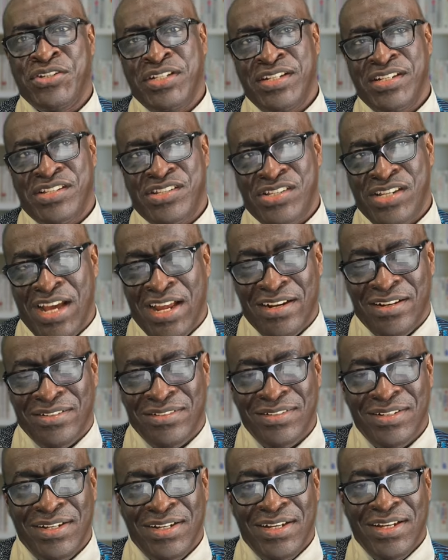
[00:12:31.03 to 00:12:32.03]
to this
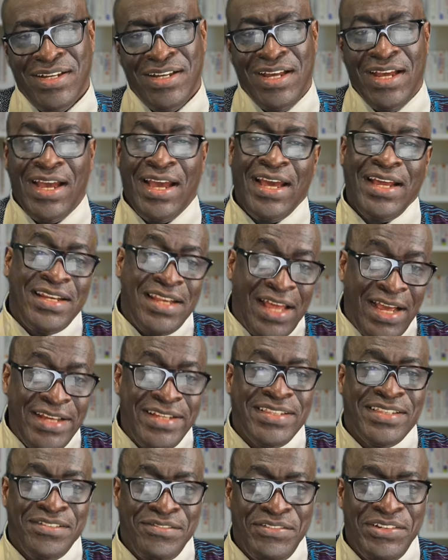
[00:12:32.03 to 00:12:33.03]
channel and
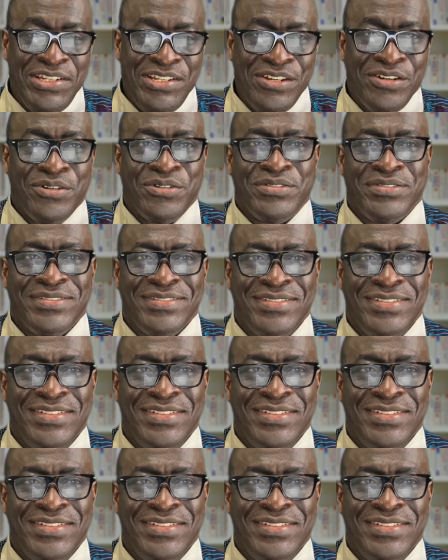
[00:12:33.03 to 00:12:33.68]
like the video.